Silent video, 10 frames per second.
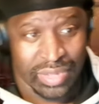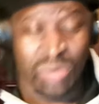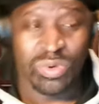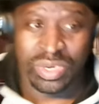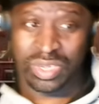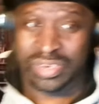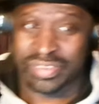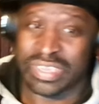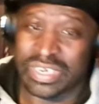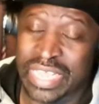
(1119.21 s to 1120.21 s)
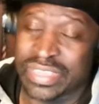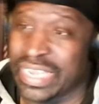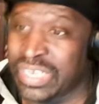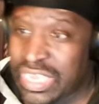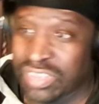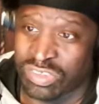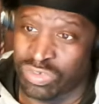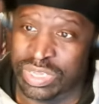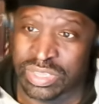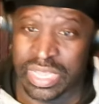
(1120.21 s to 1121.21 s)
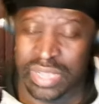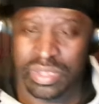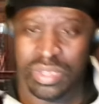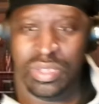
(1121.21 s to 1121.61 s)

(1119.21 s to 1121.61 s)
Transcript: I would have loved to say that. They need to switch that.